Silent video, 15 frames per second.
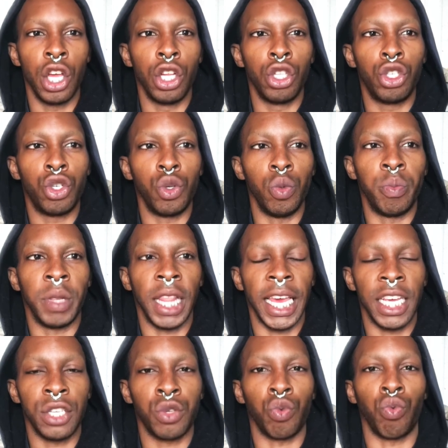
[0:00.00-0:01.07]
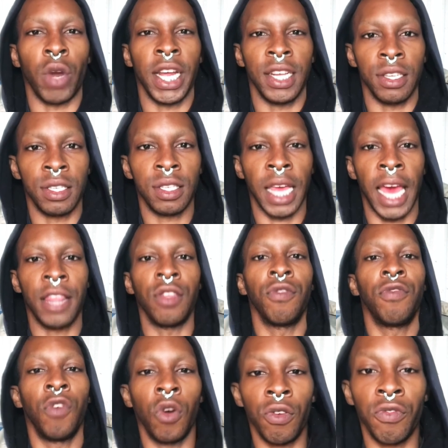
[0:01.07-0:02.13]
to place race at the
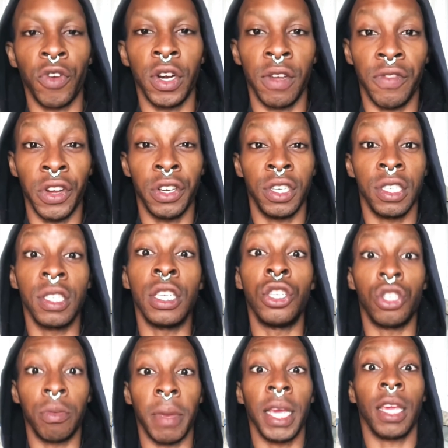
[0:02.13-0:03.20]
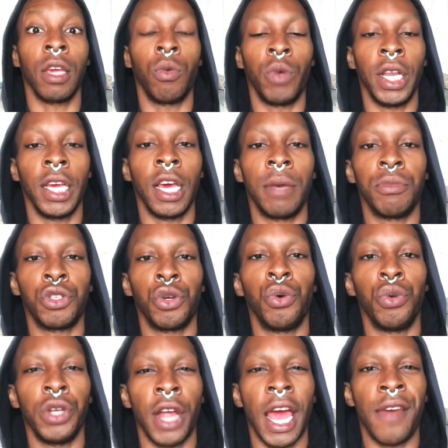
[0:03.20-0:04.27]
forefront of your decision making when it comes to who
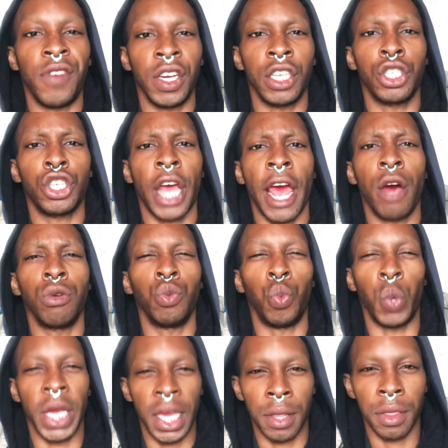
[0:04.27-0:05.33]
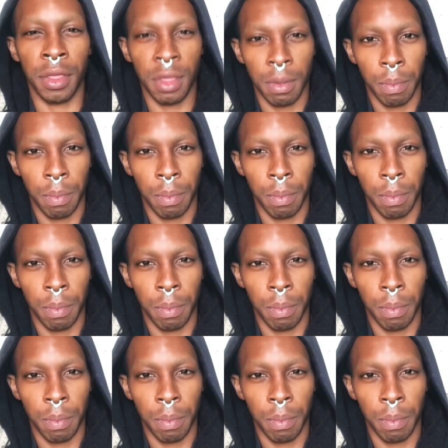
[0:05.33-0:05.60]
you're having a child with.